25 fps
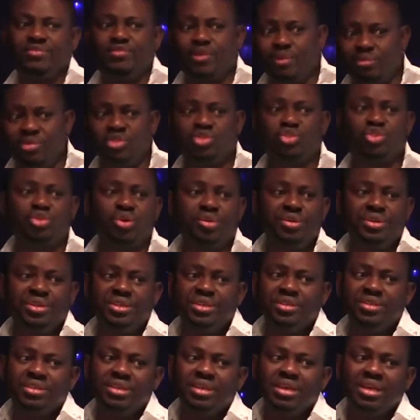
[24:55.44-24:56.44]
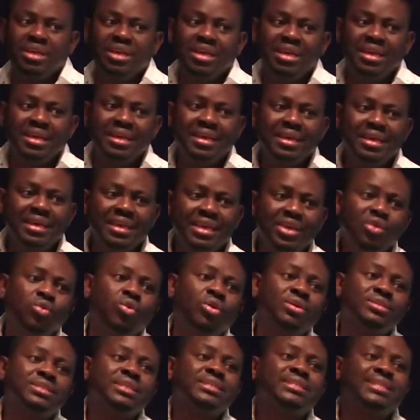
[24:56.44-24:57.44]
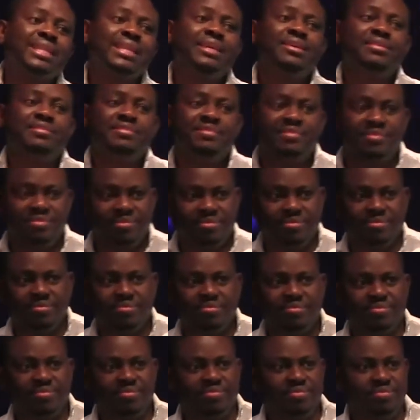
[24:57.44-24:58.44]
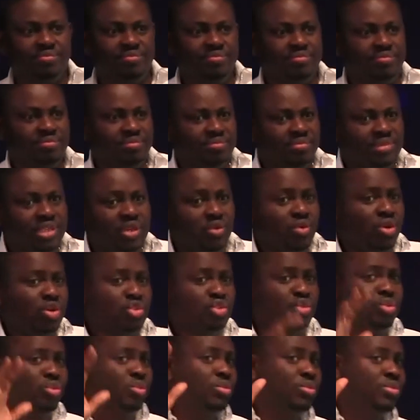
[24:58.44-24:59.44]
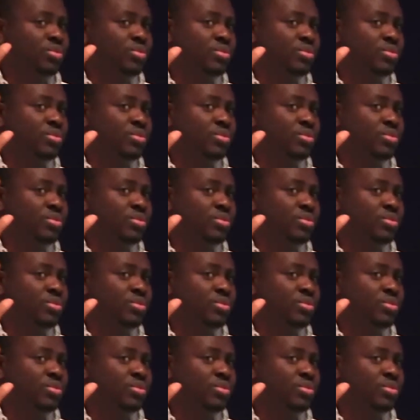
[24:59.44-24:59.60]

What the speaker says: From the story, he was a slave. He was who?